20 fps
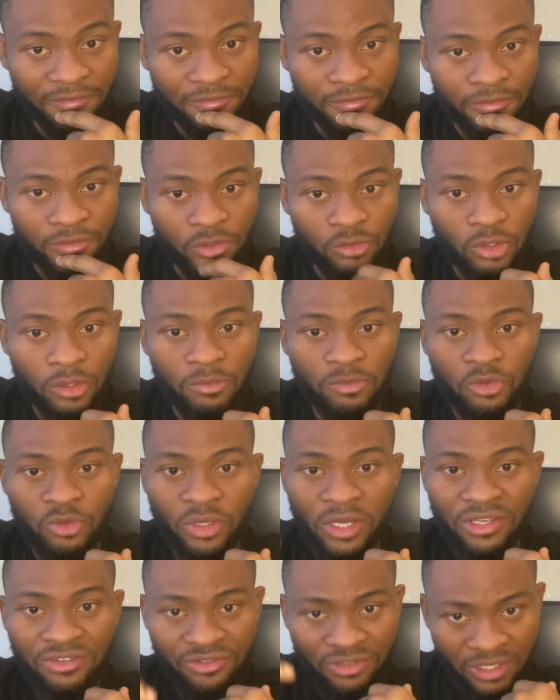Some do
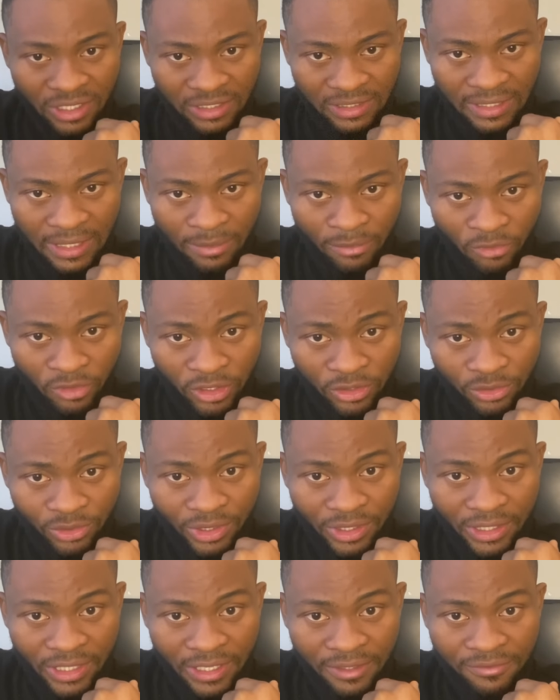entry exam when you
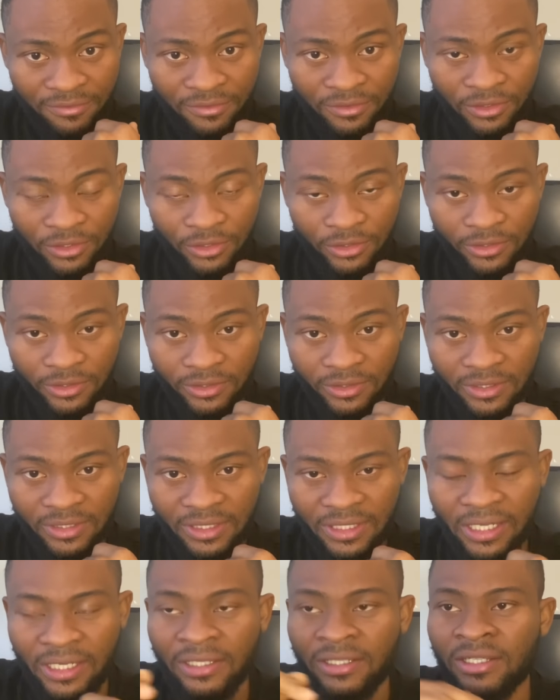arrive. You
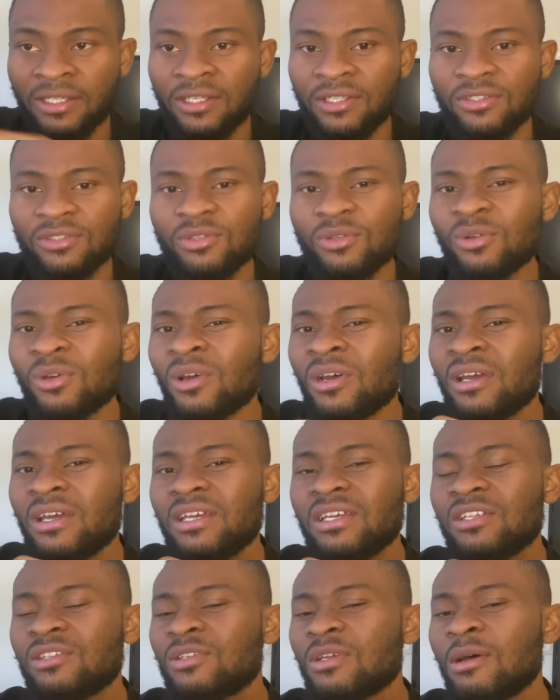understand? So
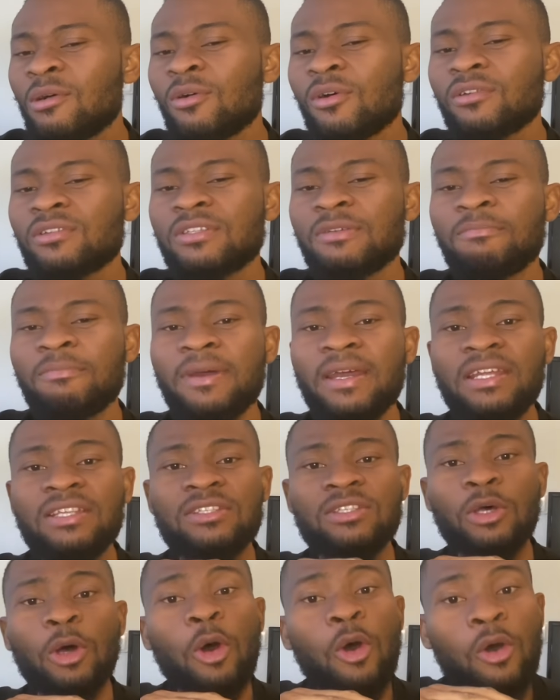it all
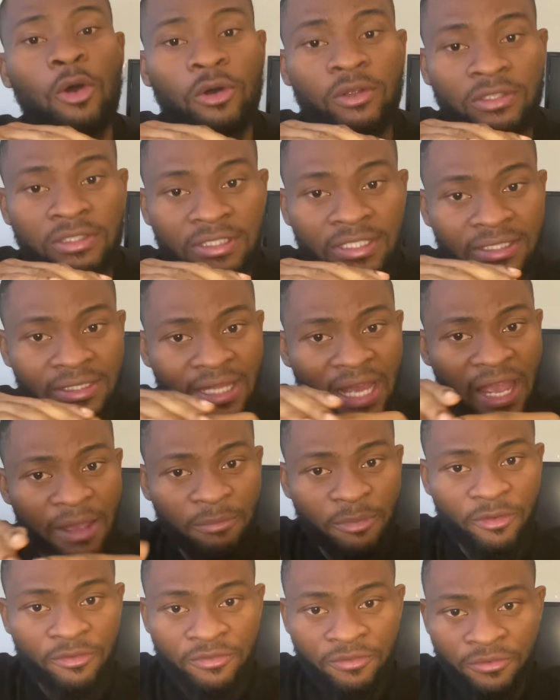depends on the type
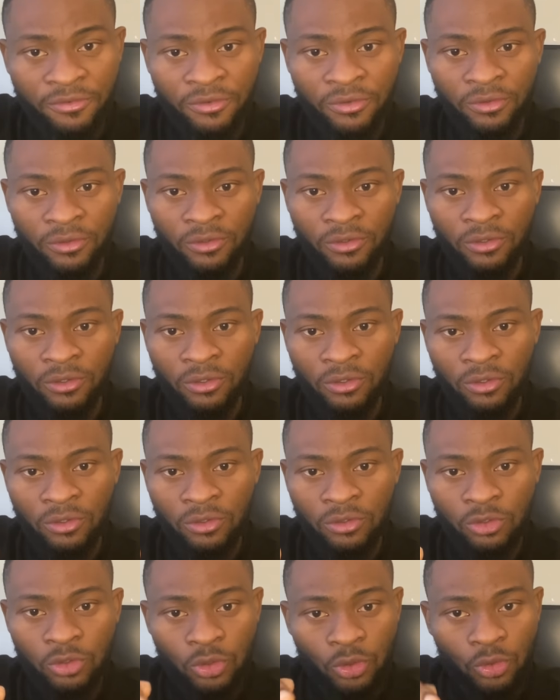of
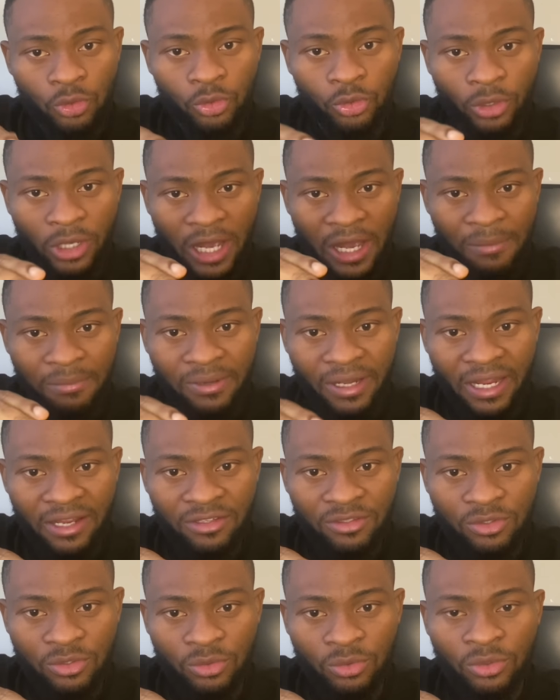school you are applying
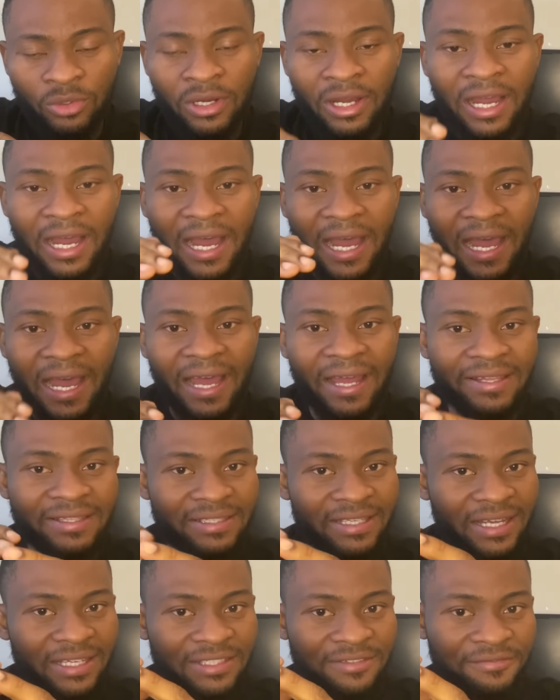to and
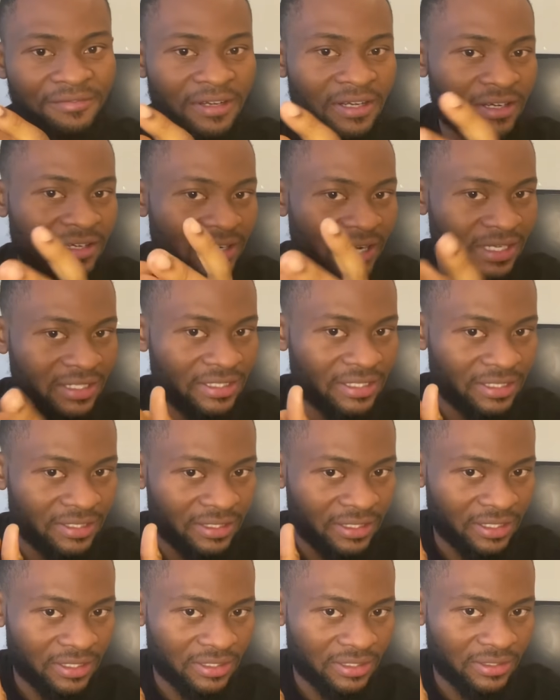their different
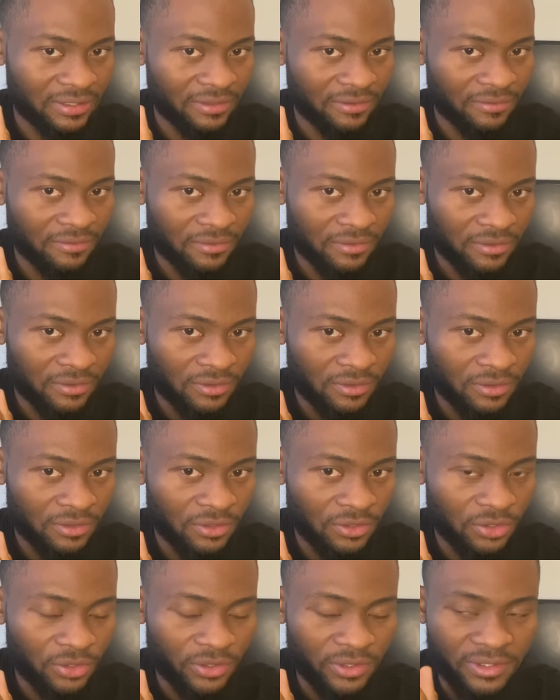criterias.
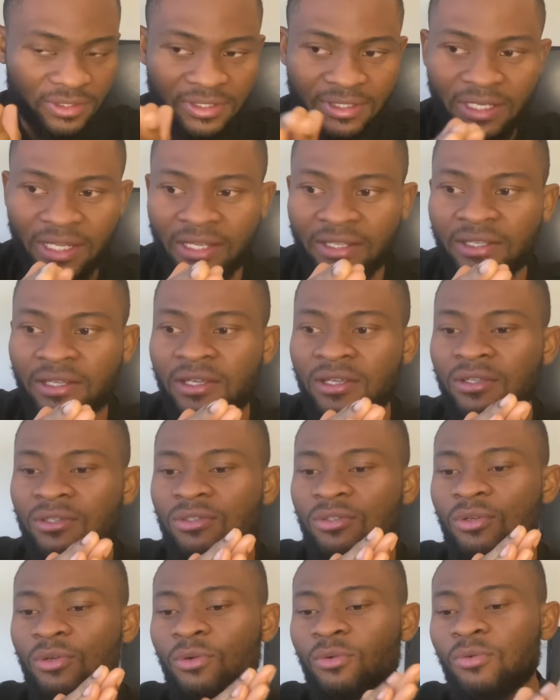You understand?
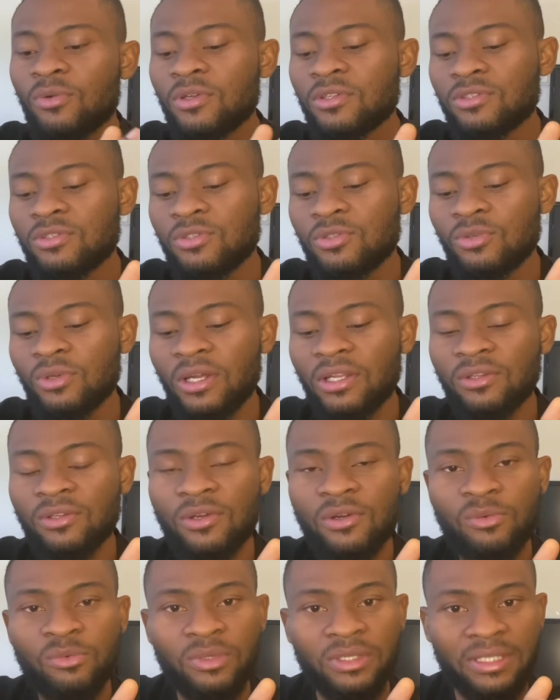So once you are
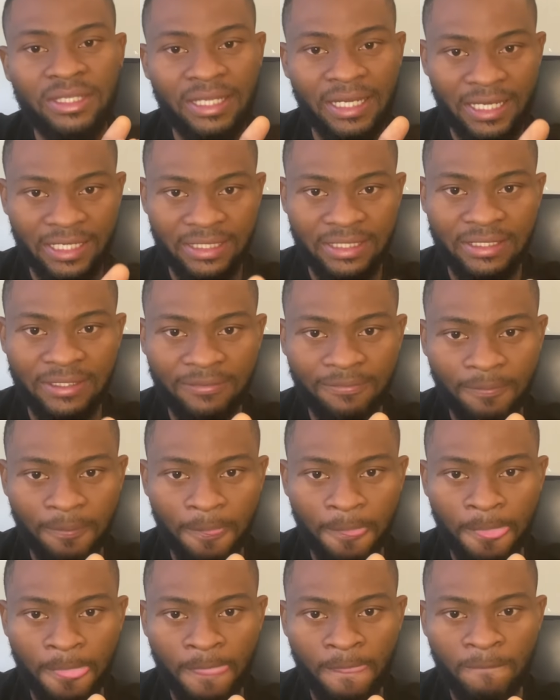done with that,
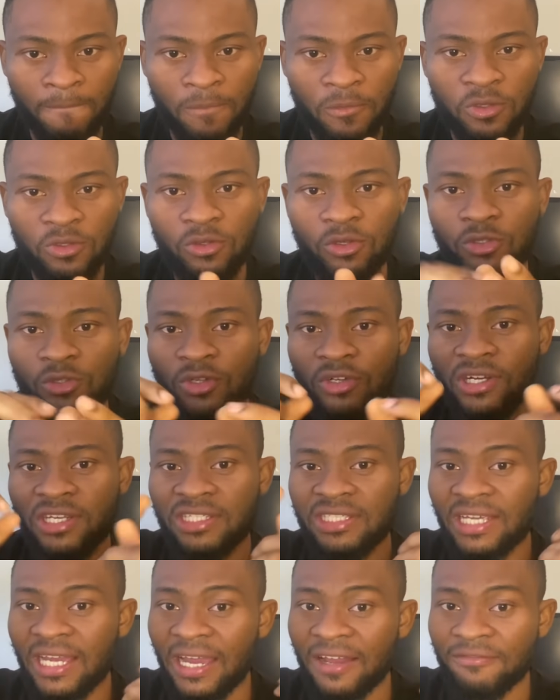you
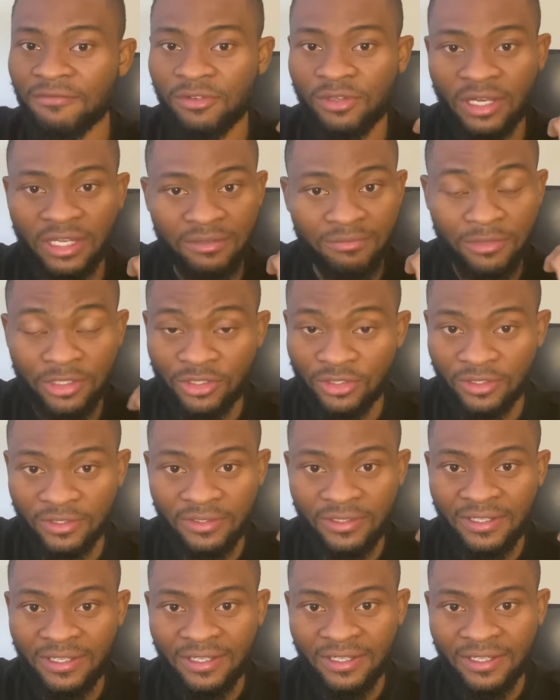already have your admission.